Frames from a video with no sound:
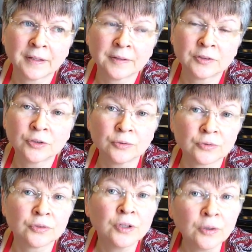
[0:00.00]

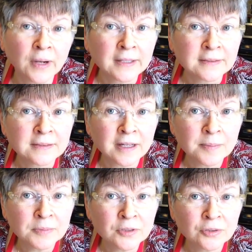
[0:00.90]
Juice. No, I
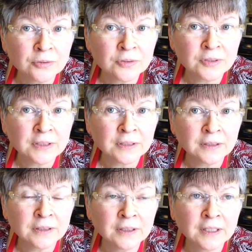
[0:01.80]
stopped the
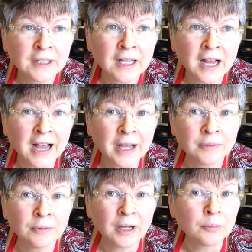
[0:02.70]
juicing.
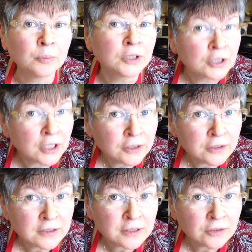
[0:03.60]
I wish I
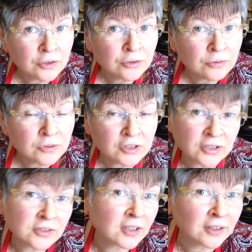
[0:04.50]
could still juice
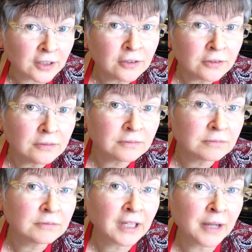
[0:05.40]
just a little.
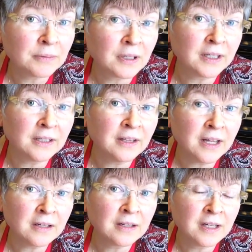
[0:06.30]
I would like
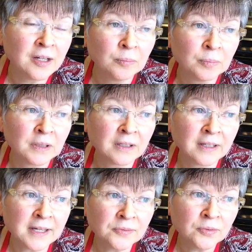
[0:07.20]
that. But the
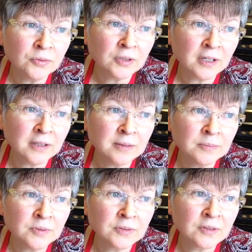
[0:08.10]
last few
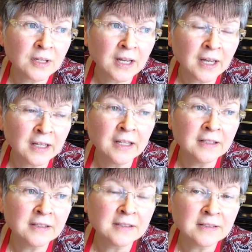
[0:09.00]
times, and
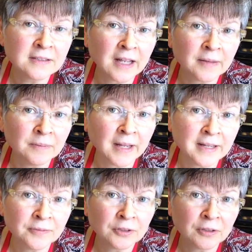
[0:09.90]
this is, I
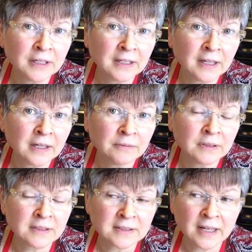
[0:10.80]
have to credit God with
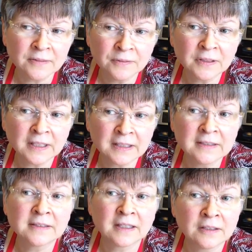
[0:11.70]
this. I feel like He
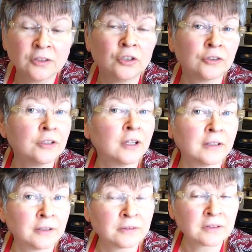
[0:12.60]
said, you're done.
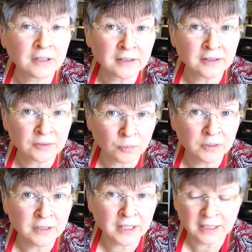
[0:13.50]
There's like this
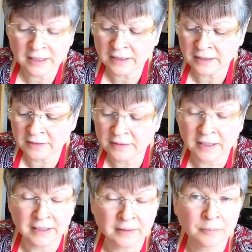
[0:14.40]
one day, it's
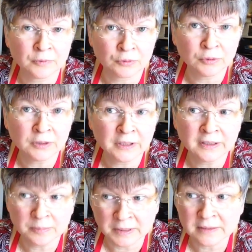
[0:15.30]
like it was real clear
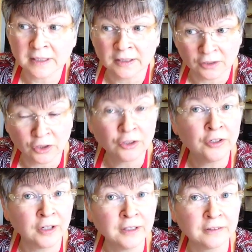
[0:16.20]
to me. It's like, you're
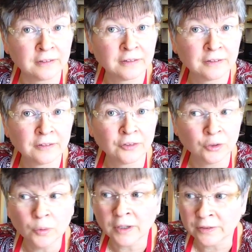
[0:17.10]
done.
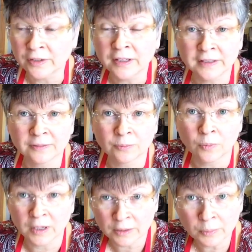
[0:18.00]
You are done.
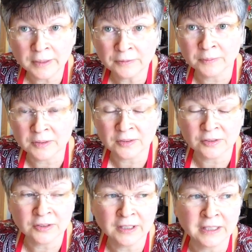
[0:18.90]
Walk away from this.
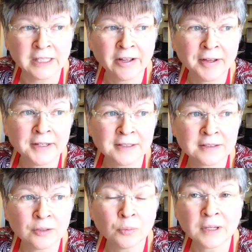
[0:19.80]
You're done. And
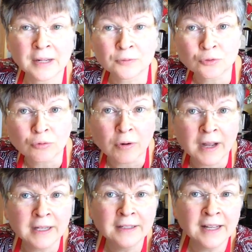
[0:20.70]
so when I've
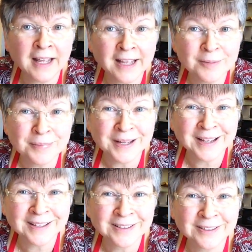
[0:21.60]
tried to add
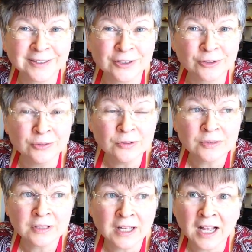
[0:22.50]
back a
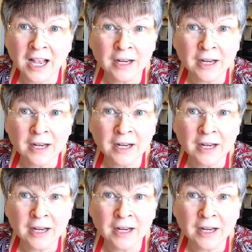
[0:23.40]
juice, I